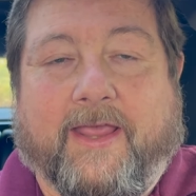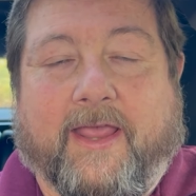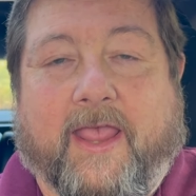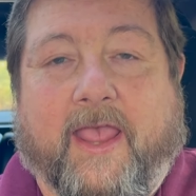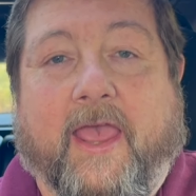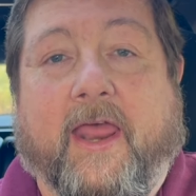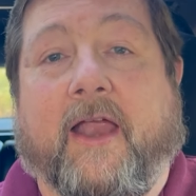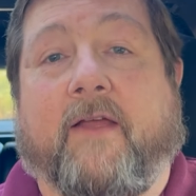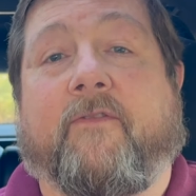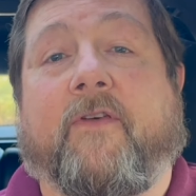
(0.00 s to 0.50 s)

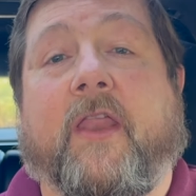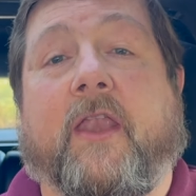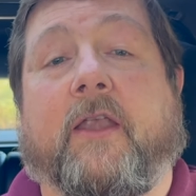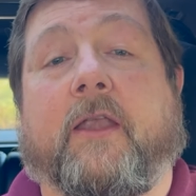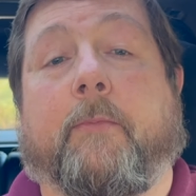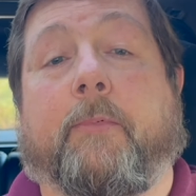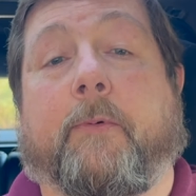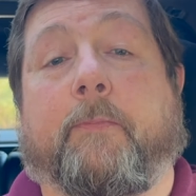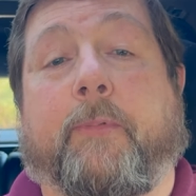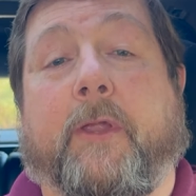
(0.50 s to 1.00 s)
And I've had a
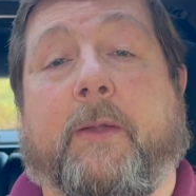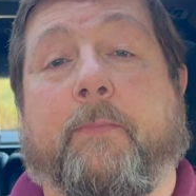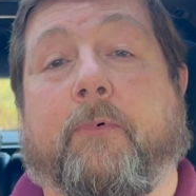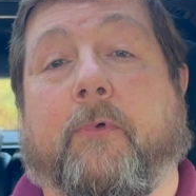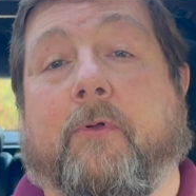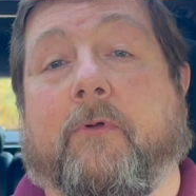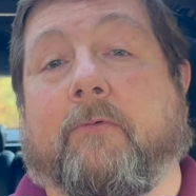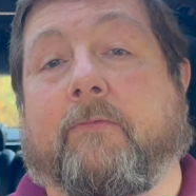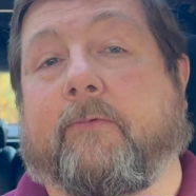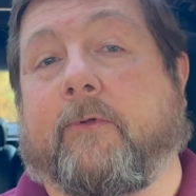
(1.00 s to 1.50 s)
number of
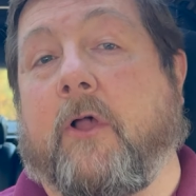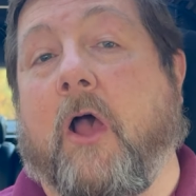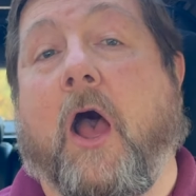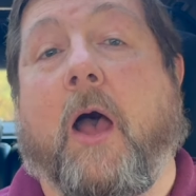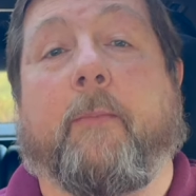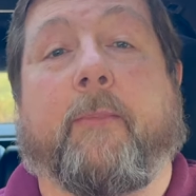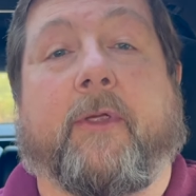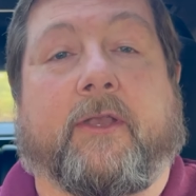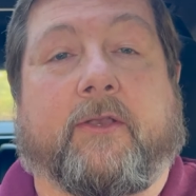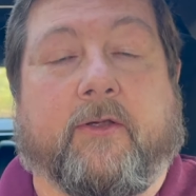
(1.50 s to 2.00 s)
people
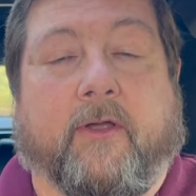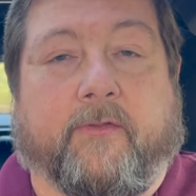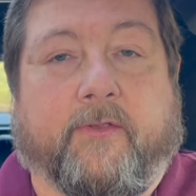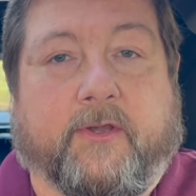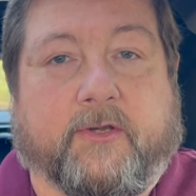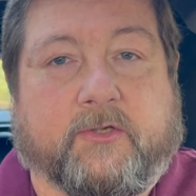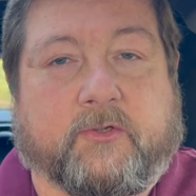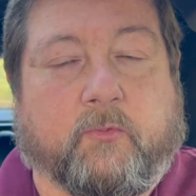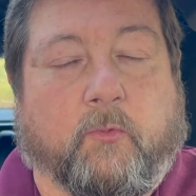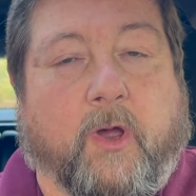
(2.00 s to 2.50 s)
comment on this.